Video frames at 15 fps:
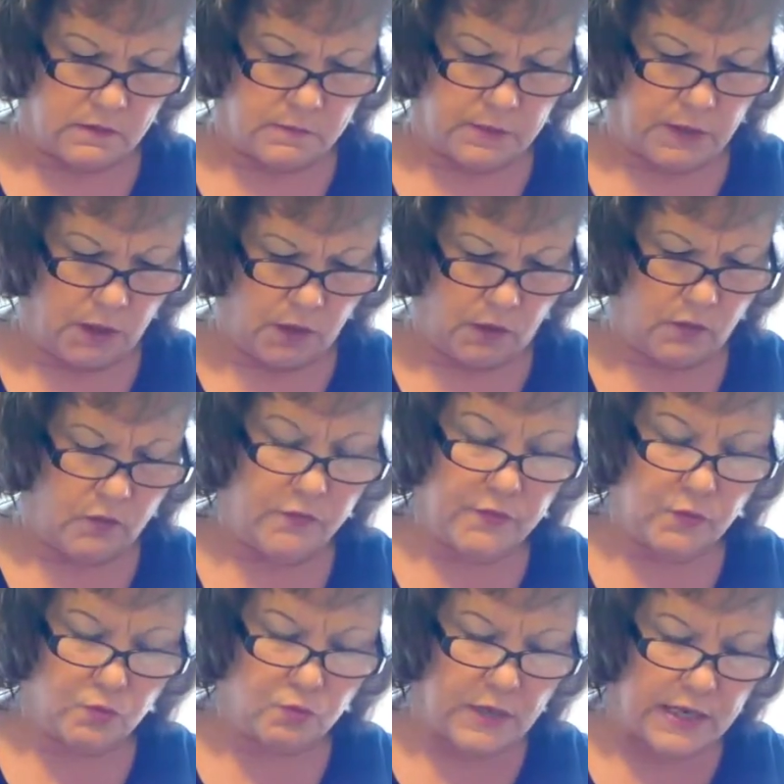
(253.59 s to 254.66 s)
Behold,
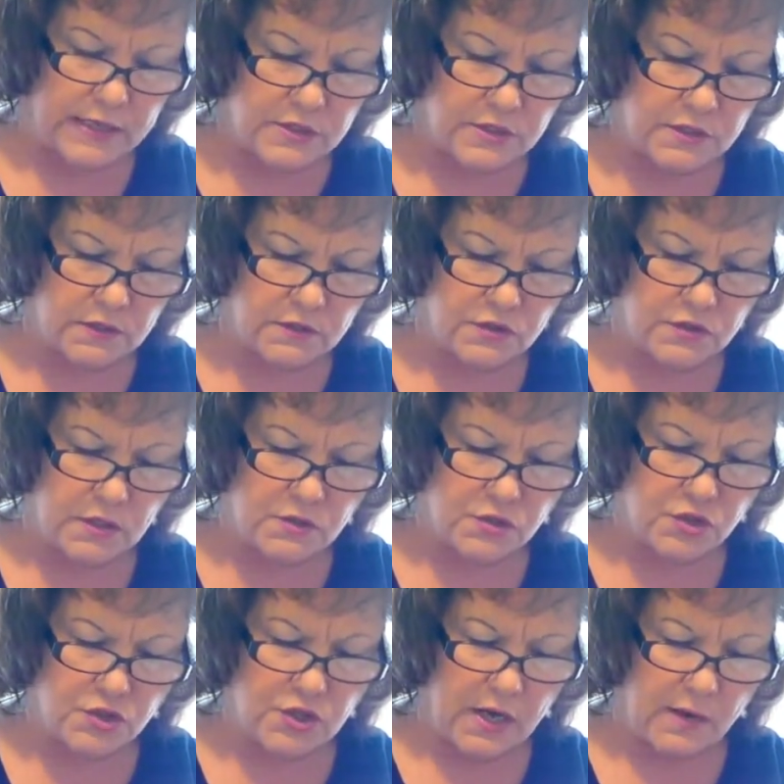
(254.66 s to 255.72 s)
the righteous
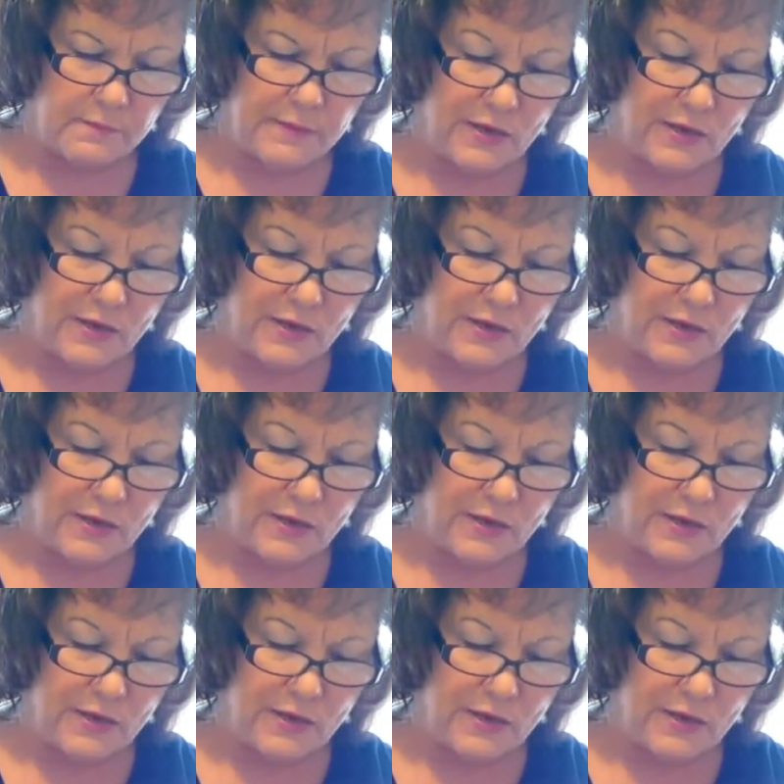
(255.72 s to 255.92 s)
shall